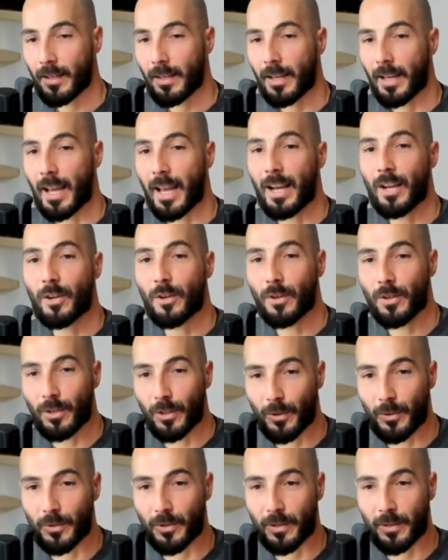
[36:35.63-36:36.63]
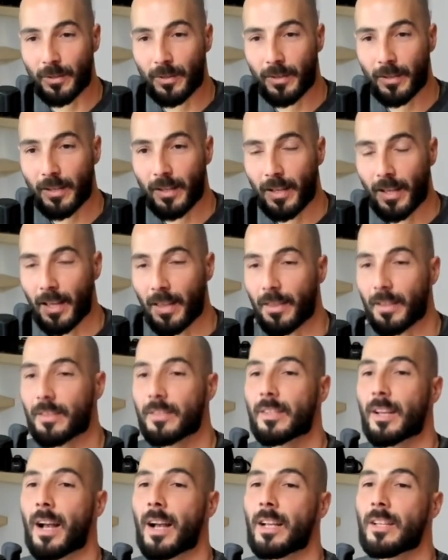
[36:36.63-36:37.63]
In conclusion, the
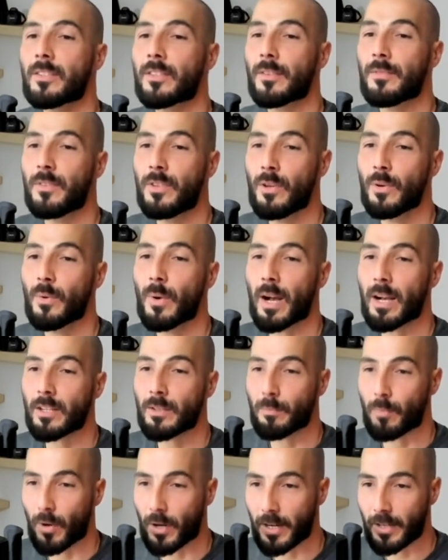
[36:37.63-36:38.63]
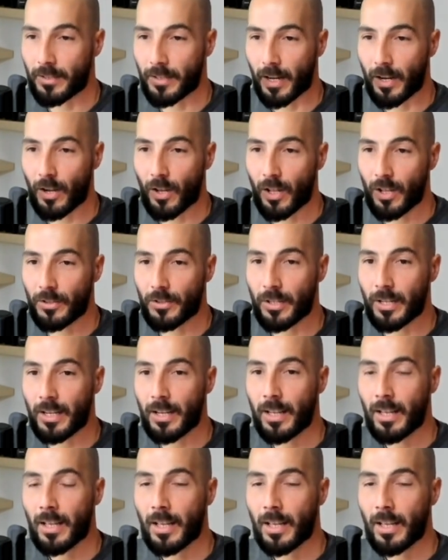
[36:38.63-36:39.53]
science of UX product psychology